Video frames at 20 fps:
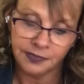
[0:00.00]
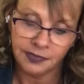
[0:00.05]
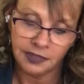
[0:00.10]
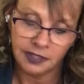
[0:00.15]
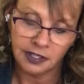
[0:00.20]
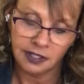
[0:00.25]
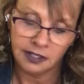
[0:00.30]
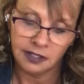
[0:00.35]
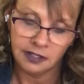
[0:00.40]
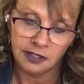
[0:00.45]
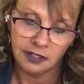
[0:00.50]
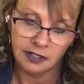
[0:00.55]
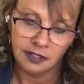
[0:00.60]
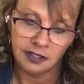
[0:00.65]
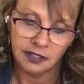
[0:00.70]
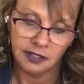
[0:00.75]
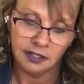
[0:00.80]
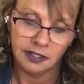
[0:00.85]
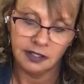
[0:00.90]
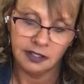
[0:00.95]

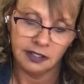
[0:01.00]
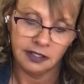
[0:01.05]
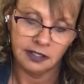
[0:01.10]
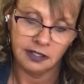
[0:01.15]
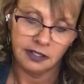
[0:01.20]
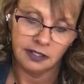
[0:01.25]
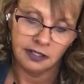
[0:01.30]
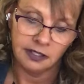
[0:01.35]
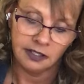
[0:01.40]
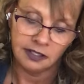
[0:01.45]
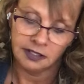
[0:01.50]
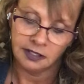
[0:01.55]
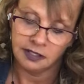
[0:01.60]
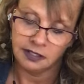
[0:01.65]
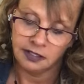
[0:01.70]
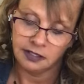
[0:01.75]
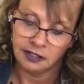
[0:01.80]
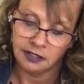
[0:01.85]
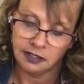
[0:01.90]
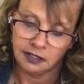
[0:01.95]

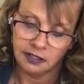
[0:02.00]
Nothing is said.